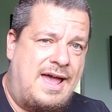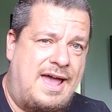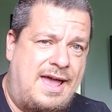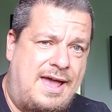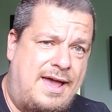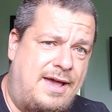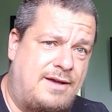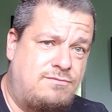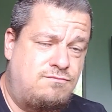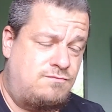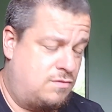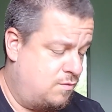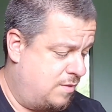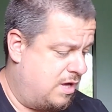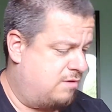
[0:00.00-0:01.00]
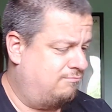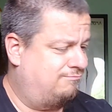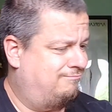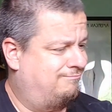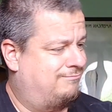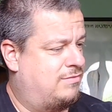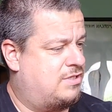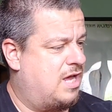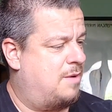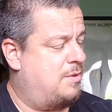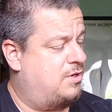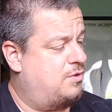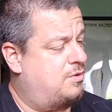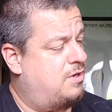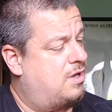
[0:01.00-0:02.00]
Hey, well, time
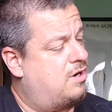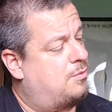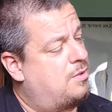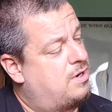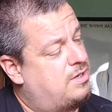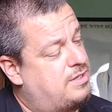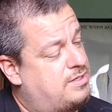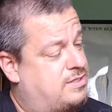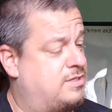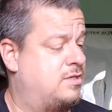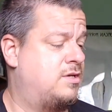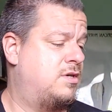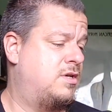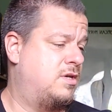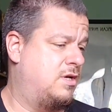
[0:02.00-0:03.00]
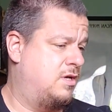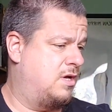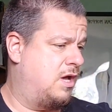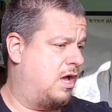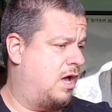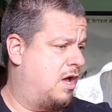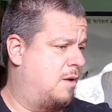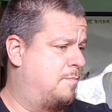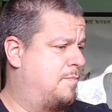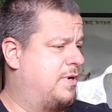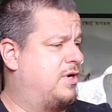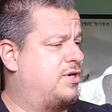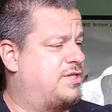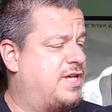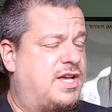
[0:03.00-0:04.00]
to do another one of these uh,
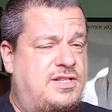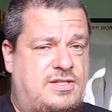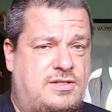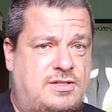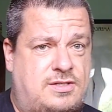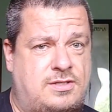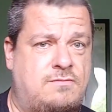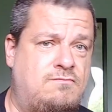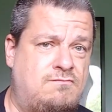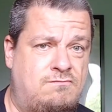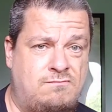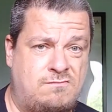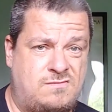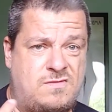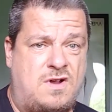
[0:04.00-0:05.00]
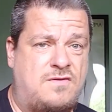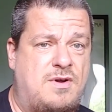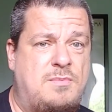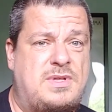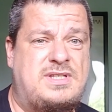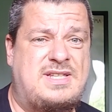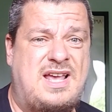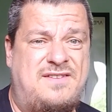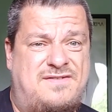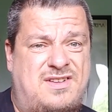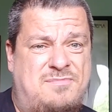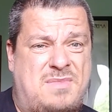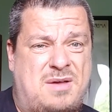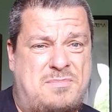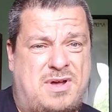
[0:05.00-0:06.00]
beer tastings from the safety
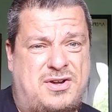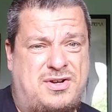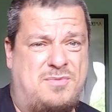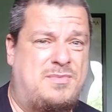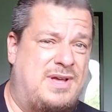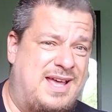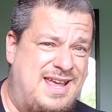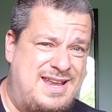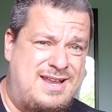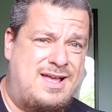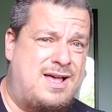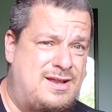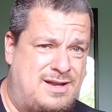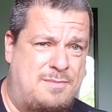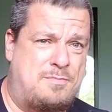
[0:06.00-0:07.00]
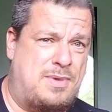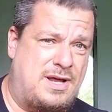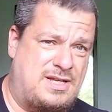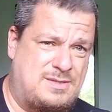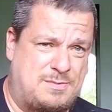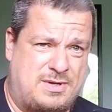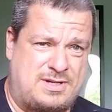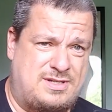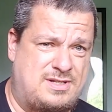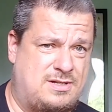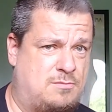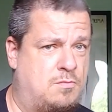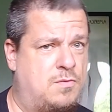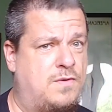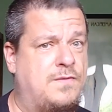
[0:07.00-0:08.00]
of my bedroom and not in the basement.
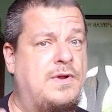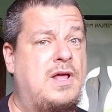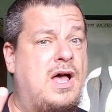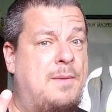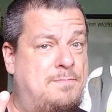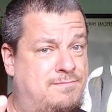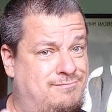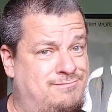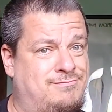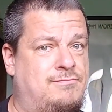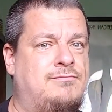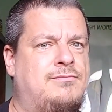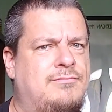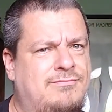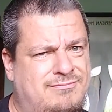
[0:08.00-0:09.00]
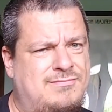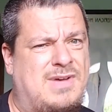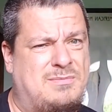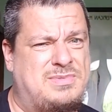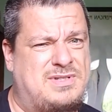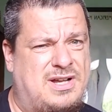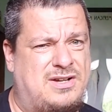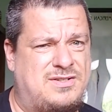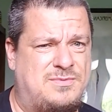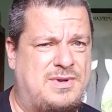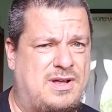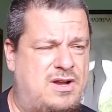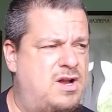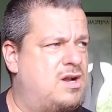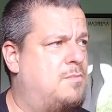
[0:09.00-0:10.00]
Moving up, upstairs from
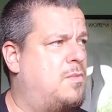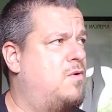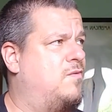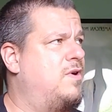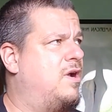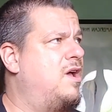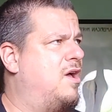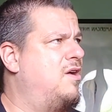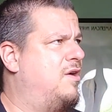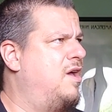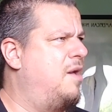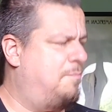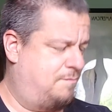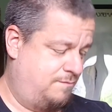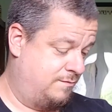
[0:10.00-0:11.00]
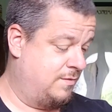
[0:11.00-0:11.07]
there, and I'm moving on